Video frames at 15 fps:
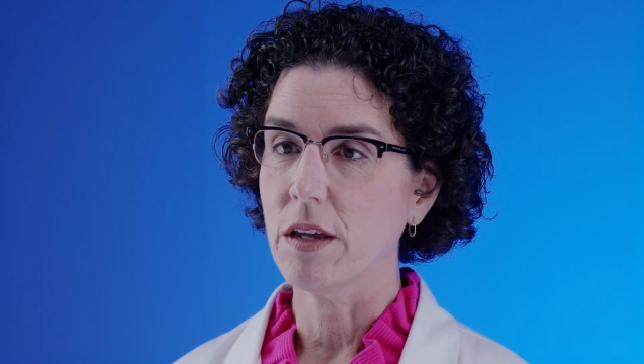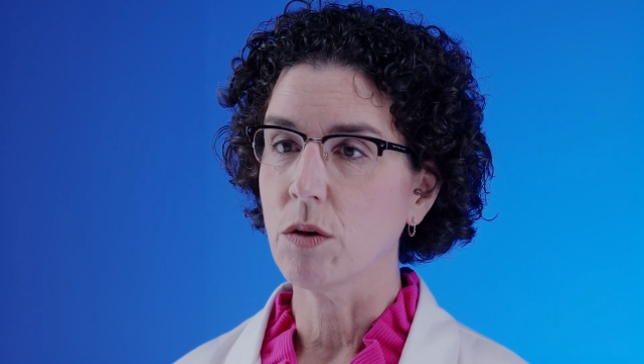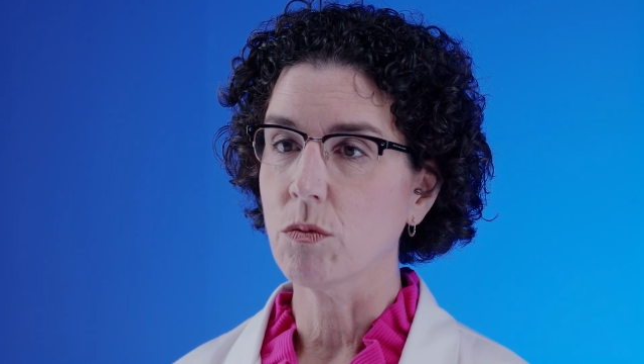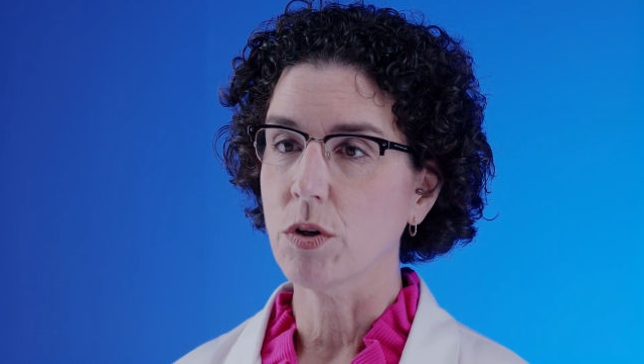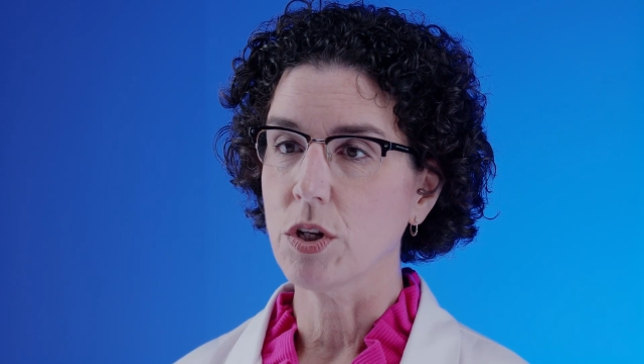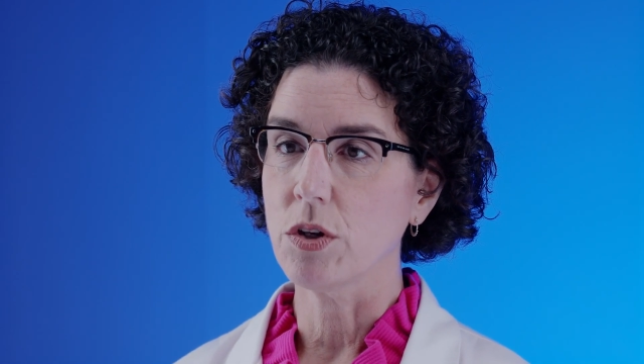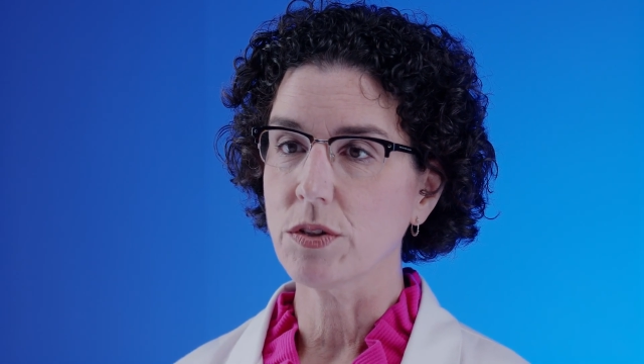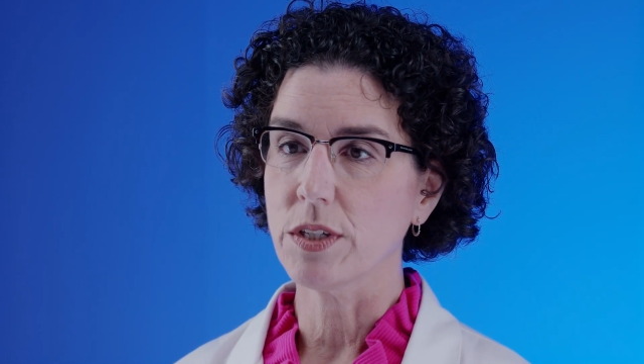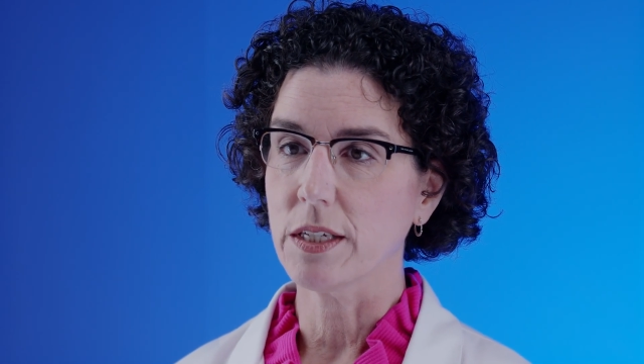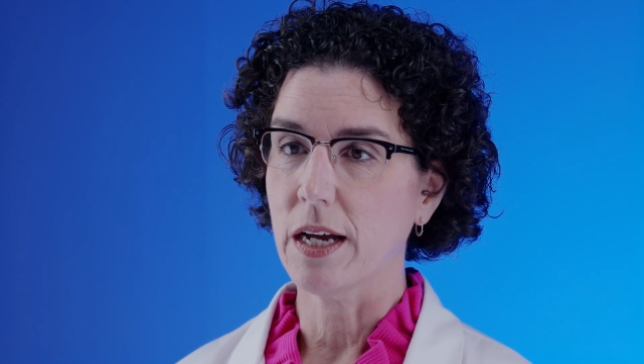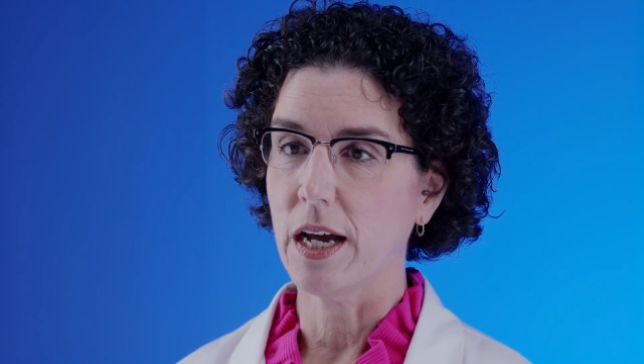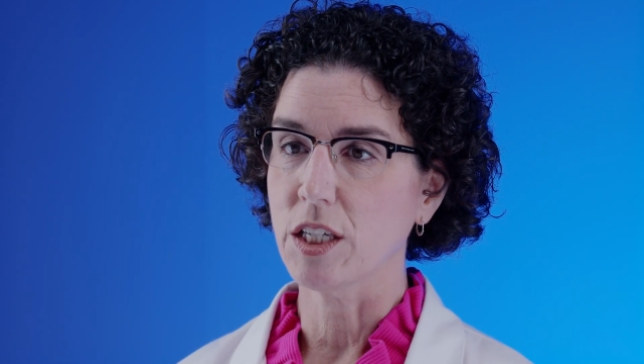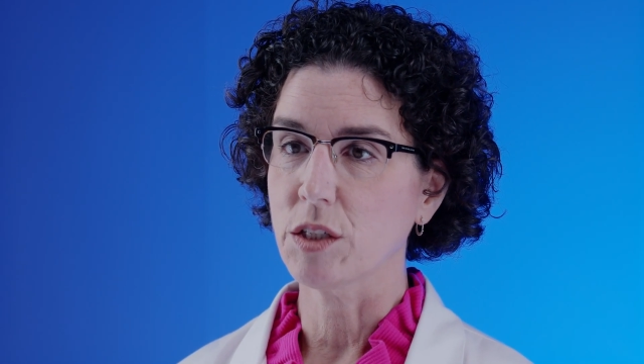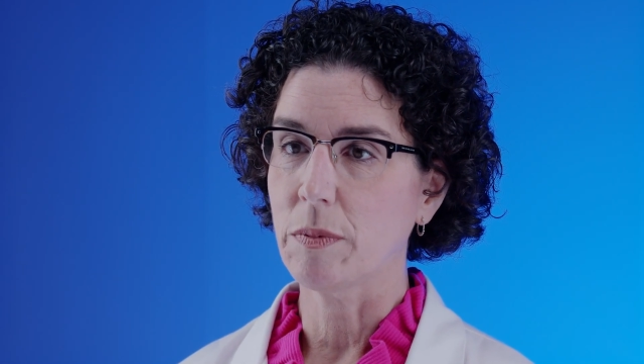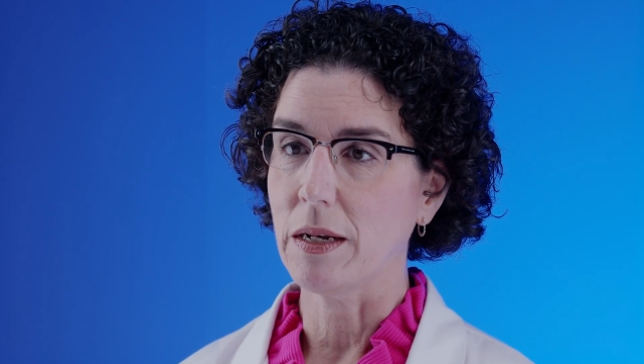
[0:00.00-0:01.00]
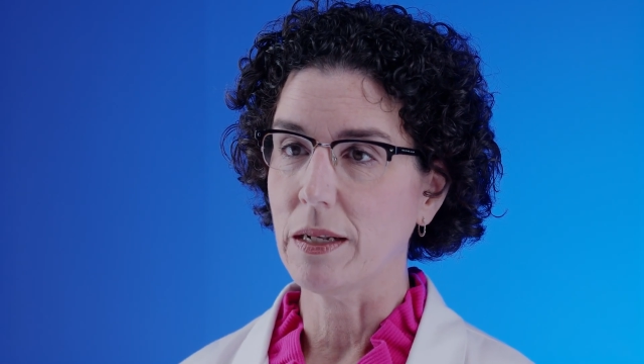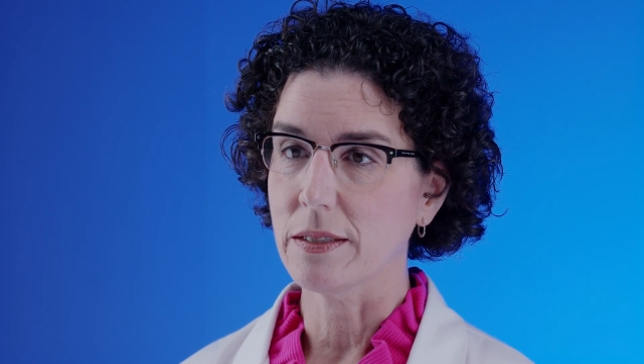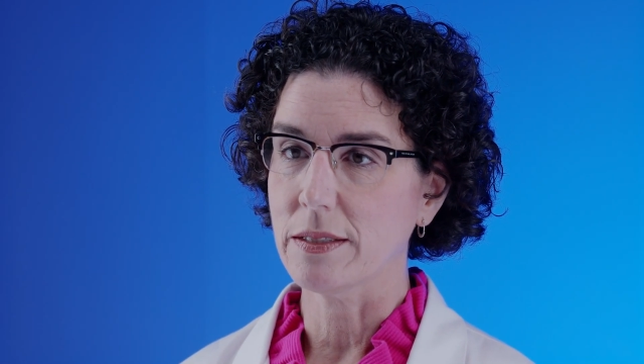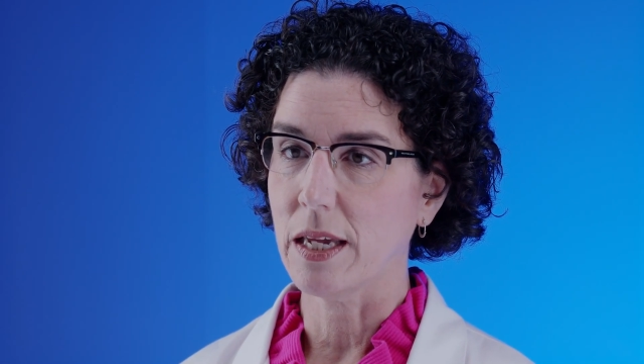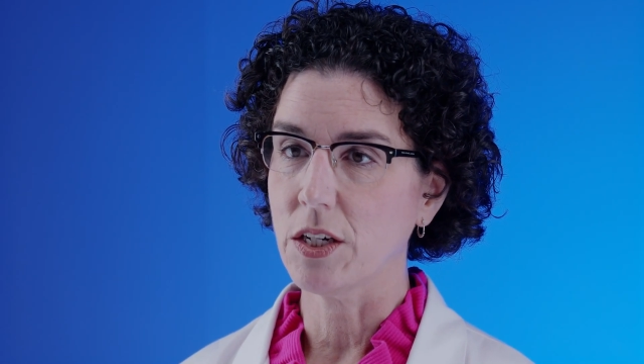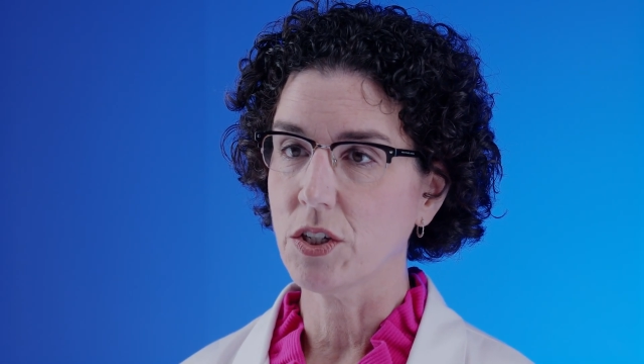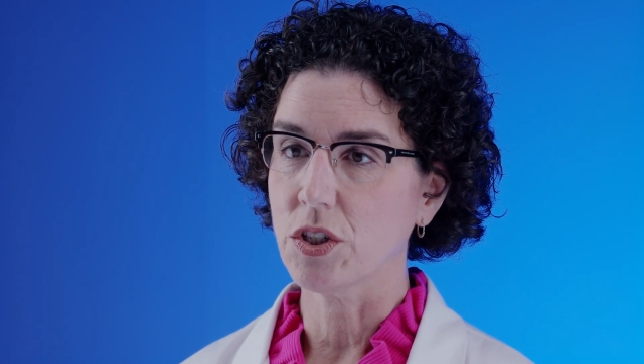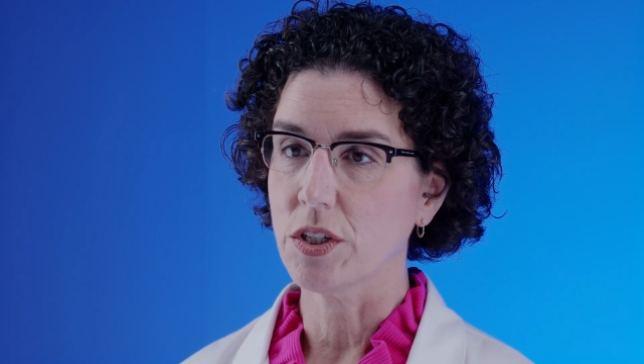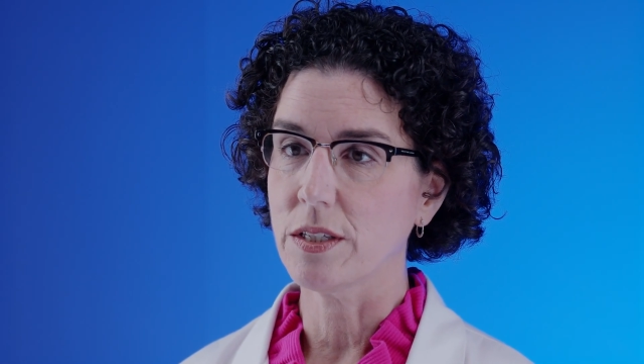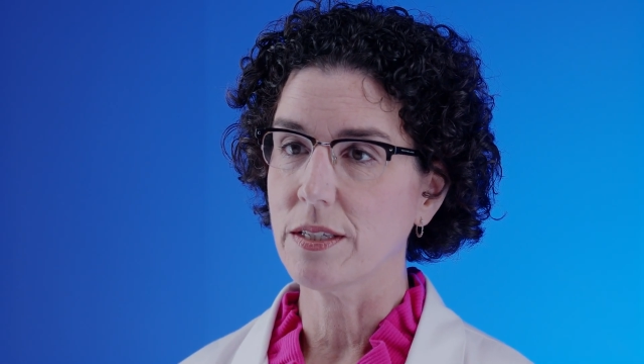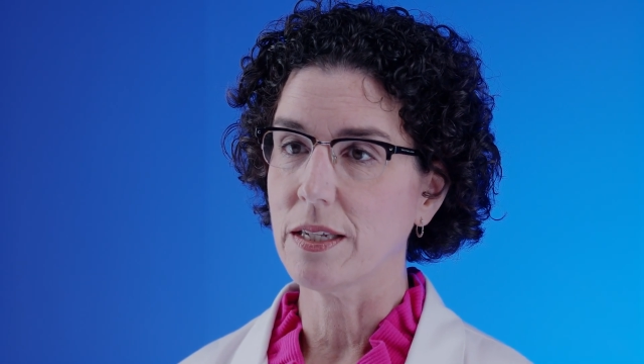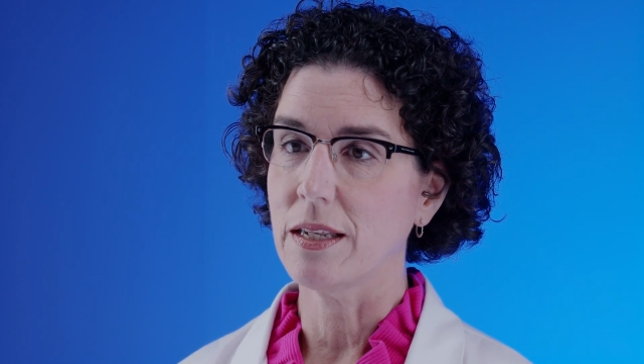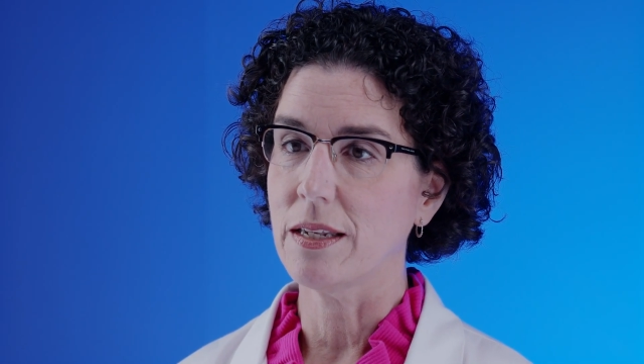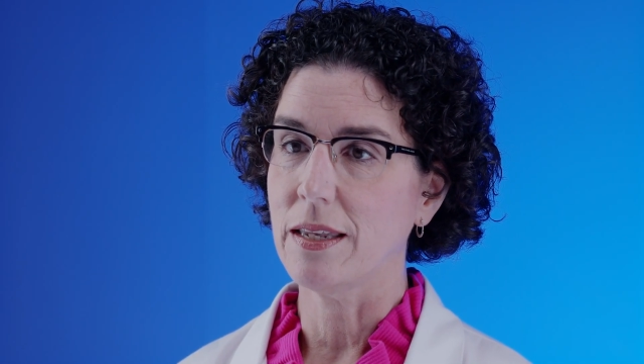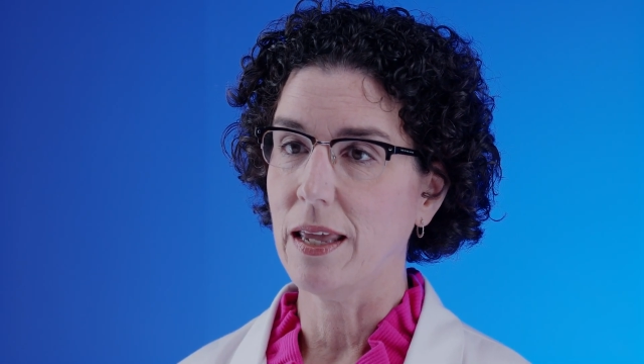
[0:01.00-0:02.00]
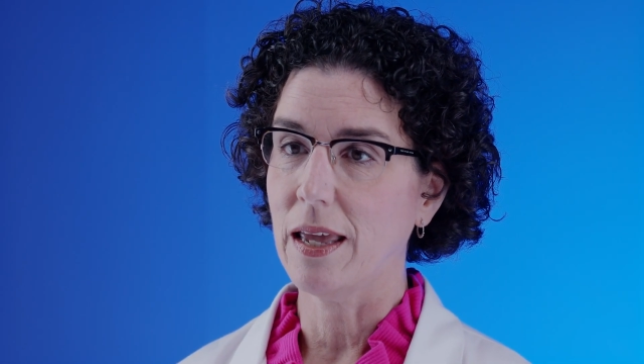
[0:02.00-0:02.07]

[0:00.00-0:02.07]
in reducing hospitalizations and